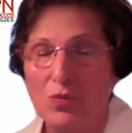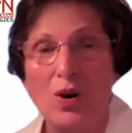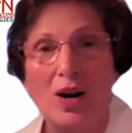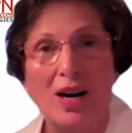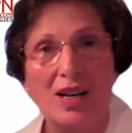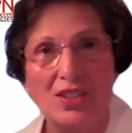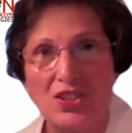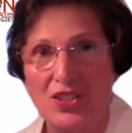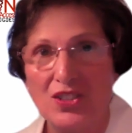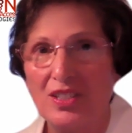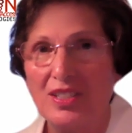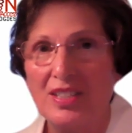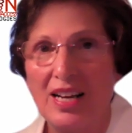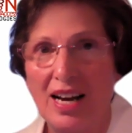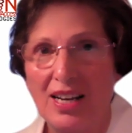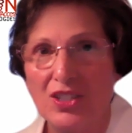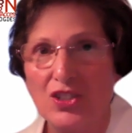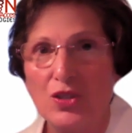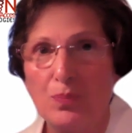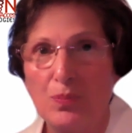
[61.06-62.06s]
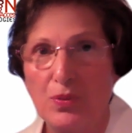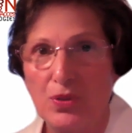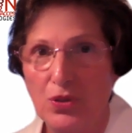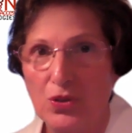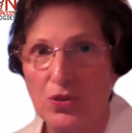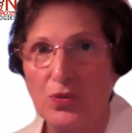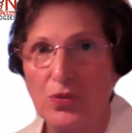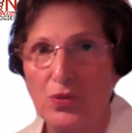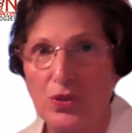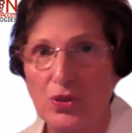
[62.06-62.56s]
watched a nice,
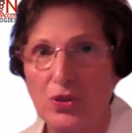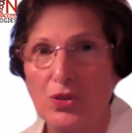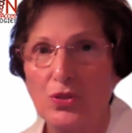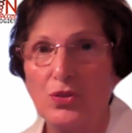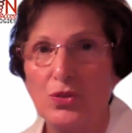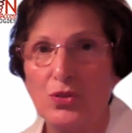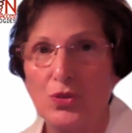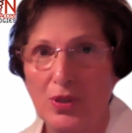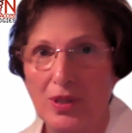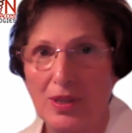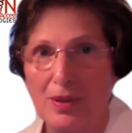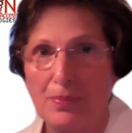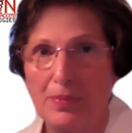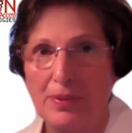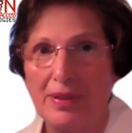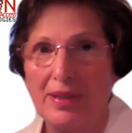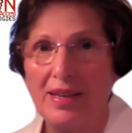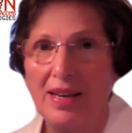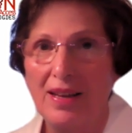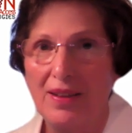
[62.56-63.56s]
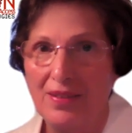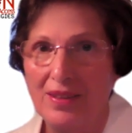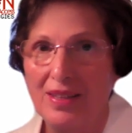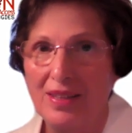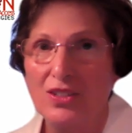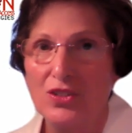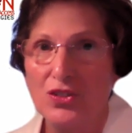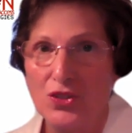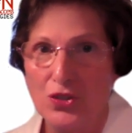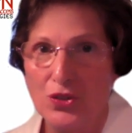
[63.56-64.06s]
beautiful drip and
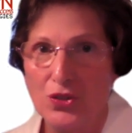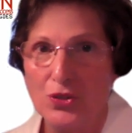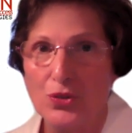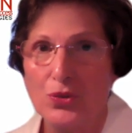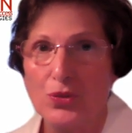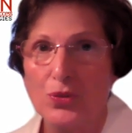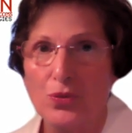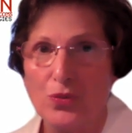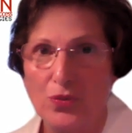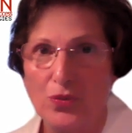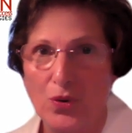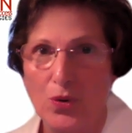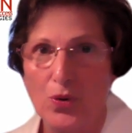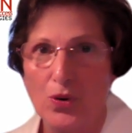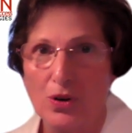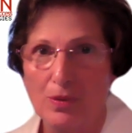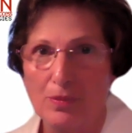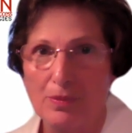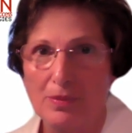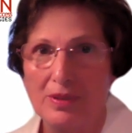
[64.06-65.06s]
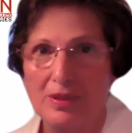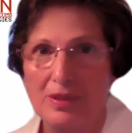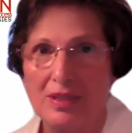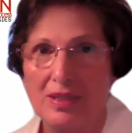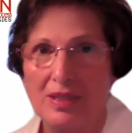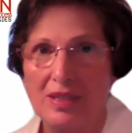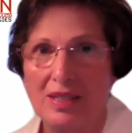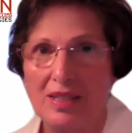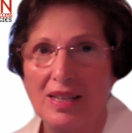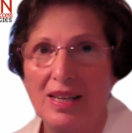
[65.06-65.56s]
then tube form
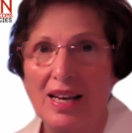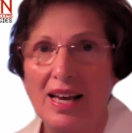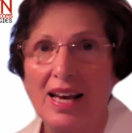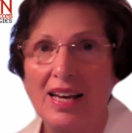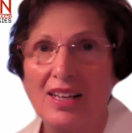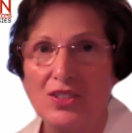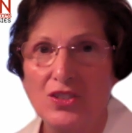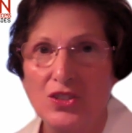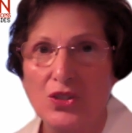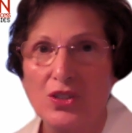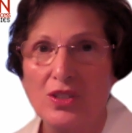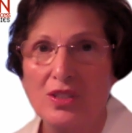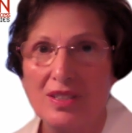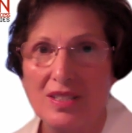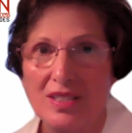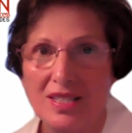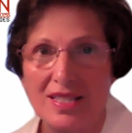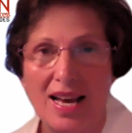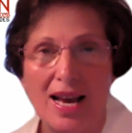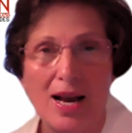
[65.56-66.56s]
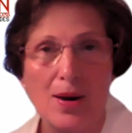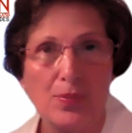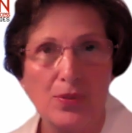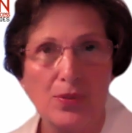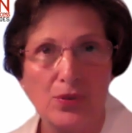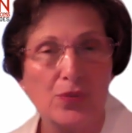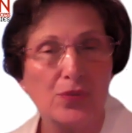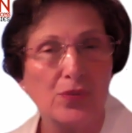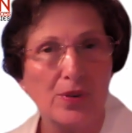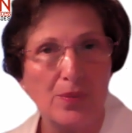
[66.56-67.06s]
and took the
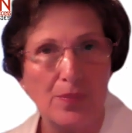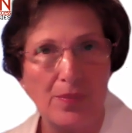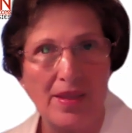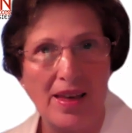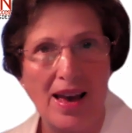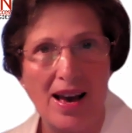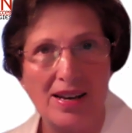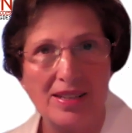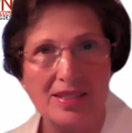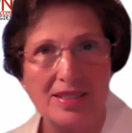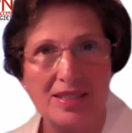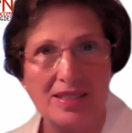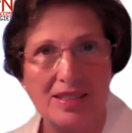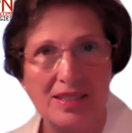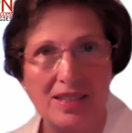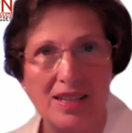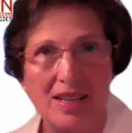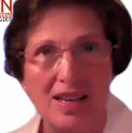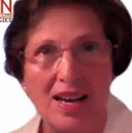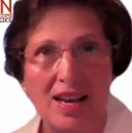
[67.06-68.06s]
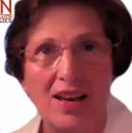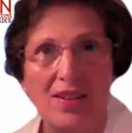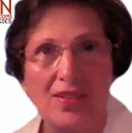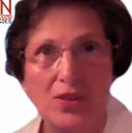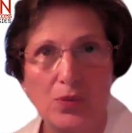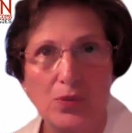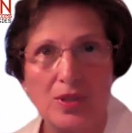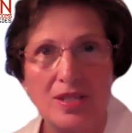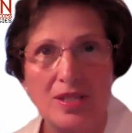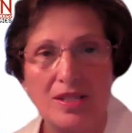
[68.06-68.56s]
sample from that. And
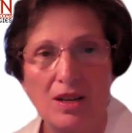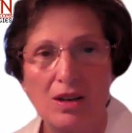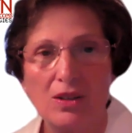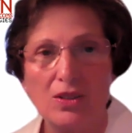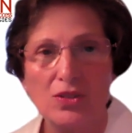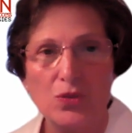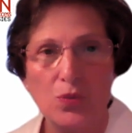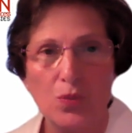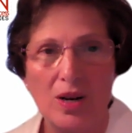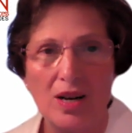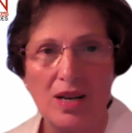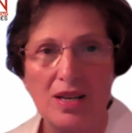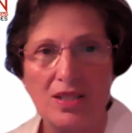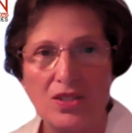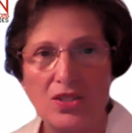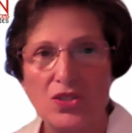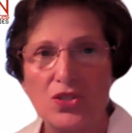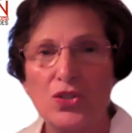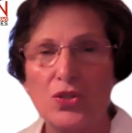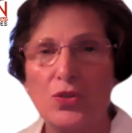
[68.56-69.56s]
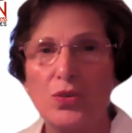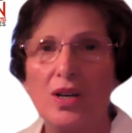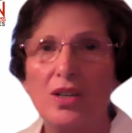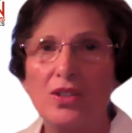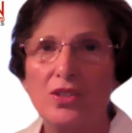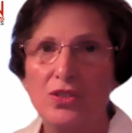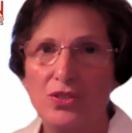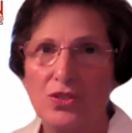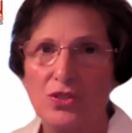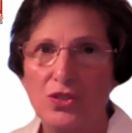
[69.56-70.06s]
the result was
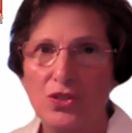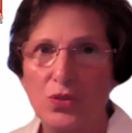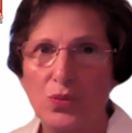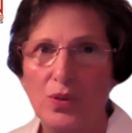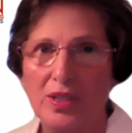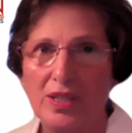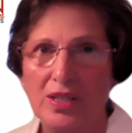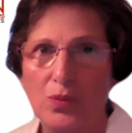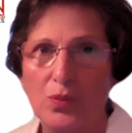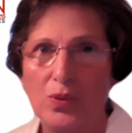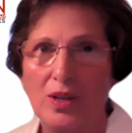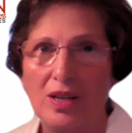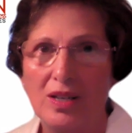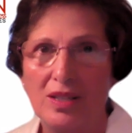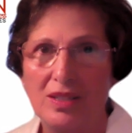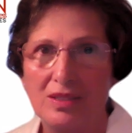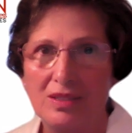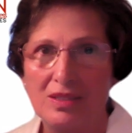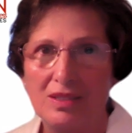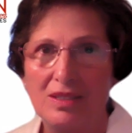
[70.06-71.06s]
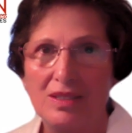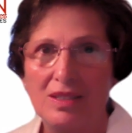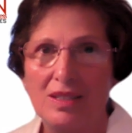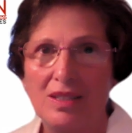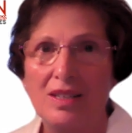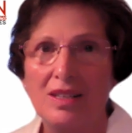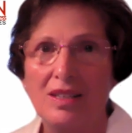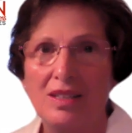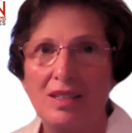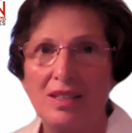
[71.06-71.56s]
221
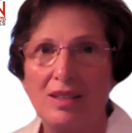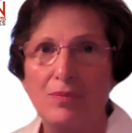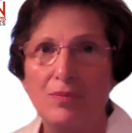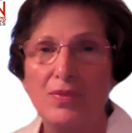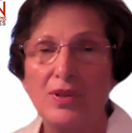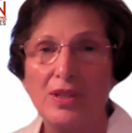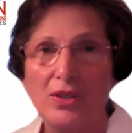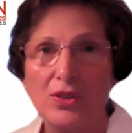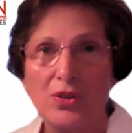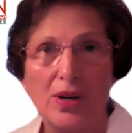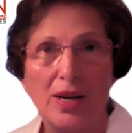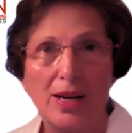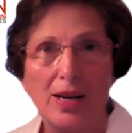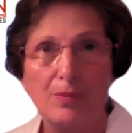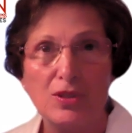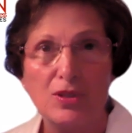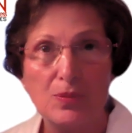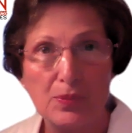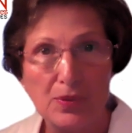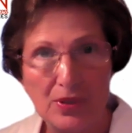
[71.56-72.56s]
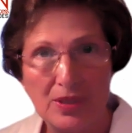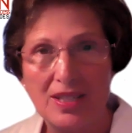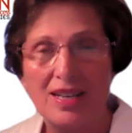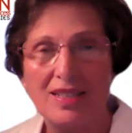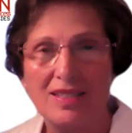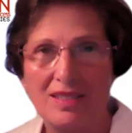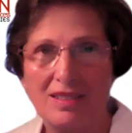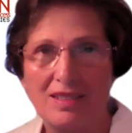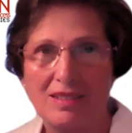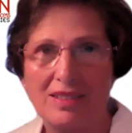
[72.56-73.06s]
milligrams per
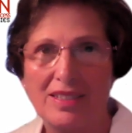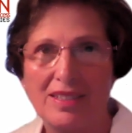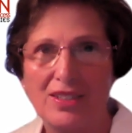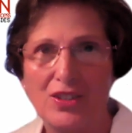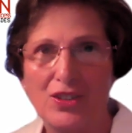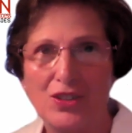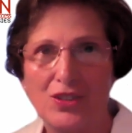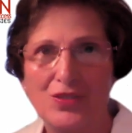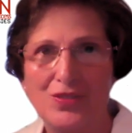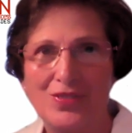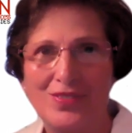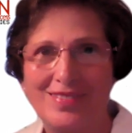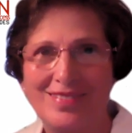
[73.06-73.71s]
deciliter.